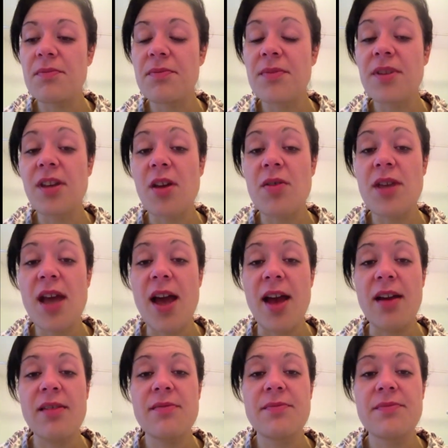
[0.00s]
So yeah,
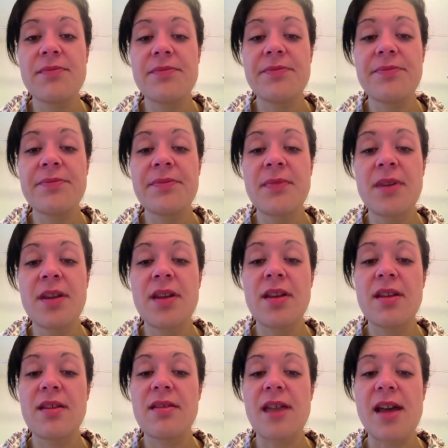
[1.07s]

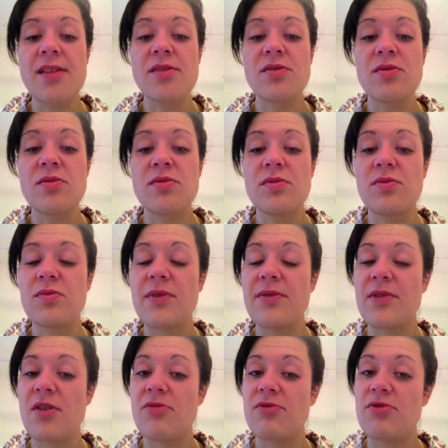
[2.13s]
that's all we've
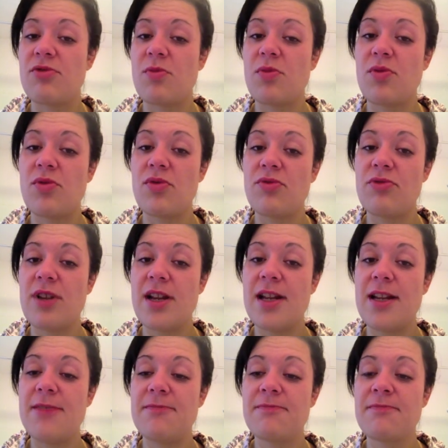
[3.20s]
got to report
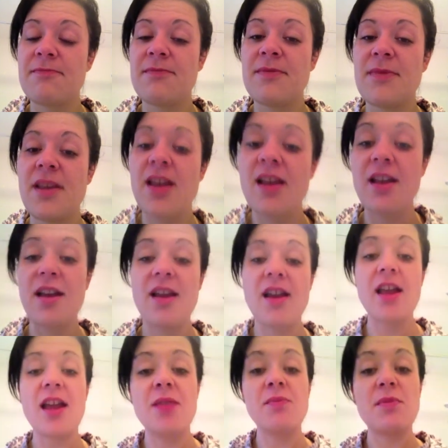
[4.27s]
really.
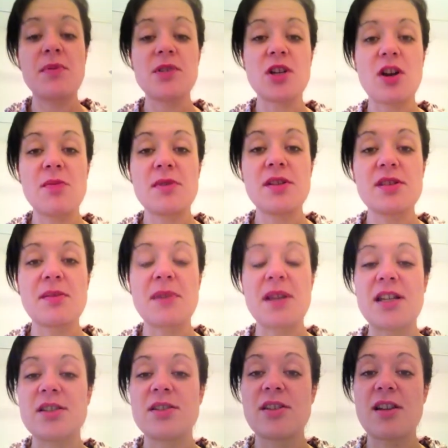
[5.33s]
In my pyjamas, I
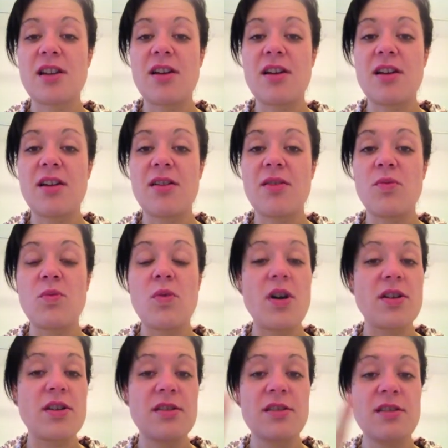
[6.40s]
managed
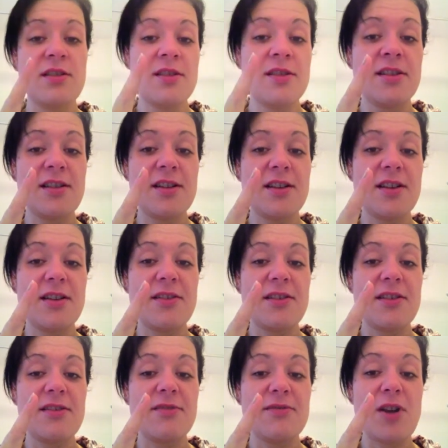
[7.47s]
one
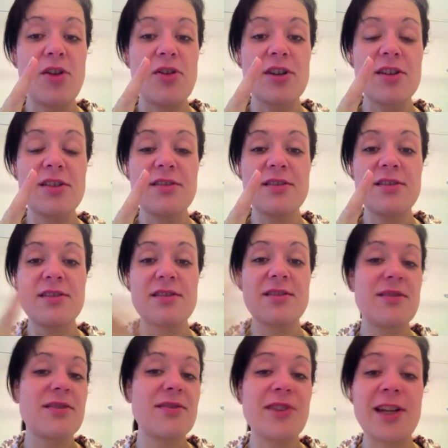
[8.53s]
vlog
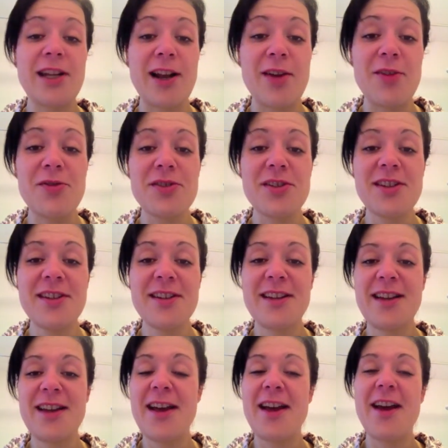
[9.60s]
fully clothed,
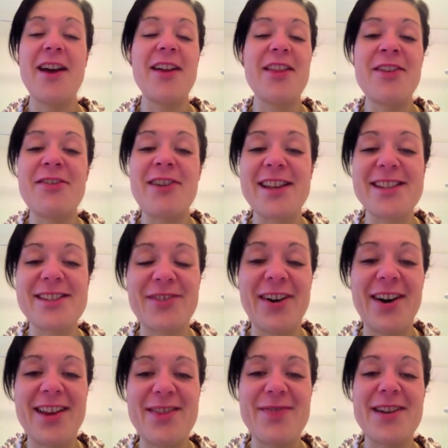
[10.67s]
the rest
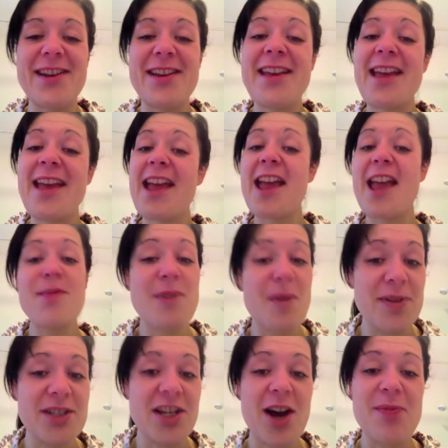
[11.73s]
via the video in my
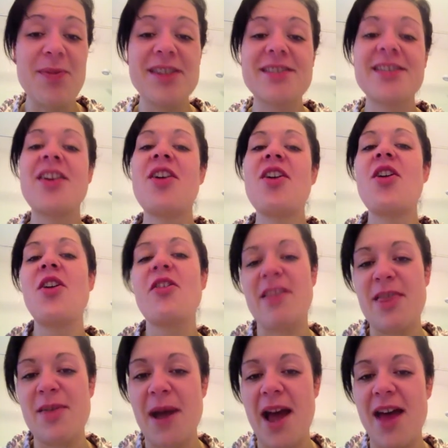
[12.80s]
pyjamas or
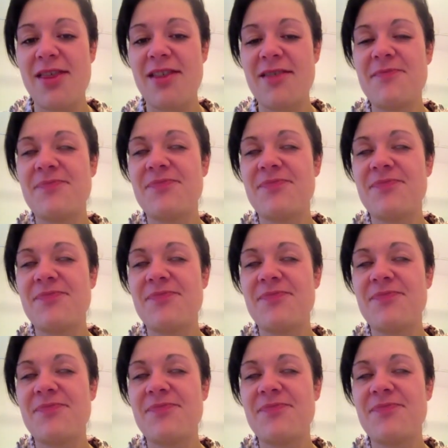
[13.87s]
in the bath.